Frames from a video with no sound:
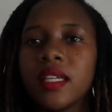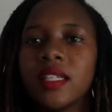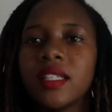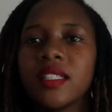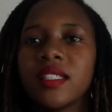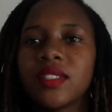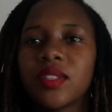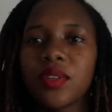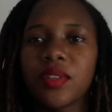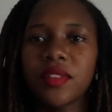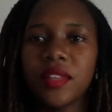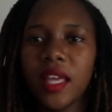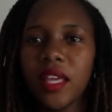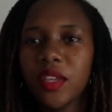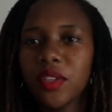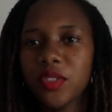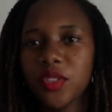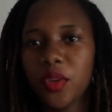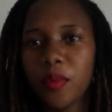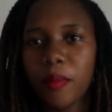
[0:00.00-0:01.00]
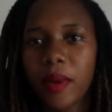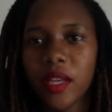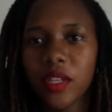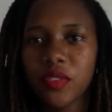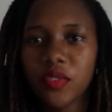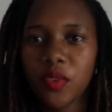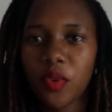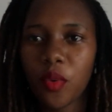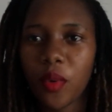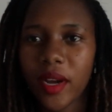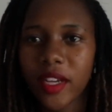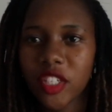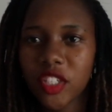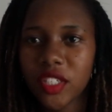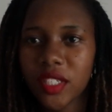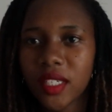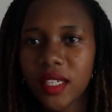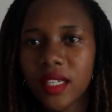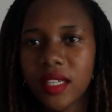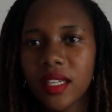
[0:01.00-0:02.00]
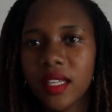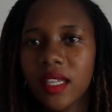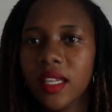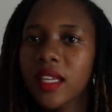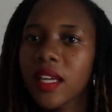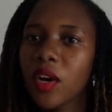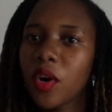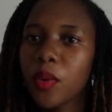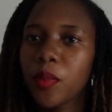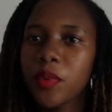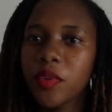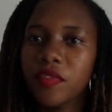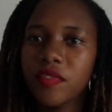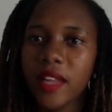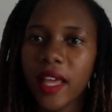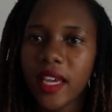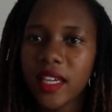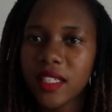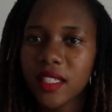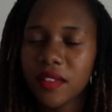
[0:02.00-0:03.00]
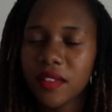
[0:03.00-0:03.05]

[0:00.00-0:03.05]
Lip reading: So thank you so much for watching. Hope you've liked the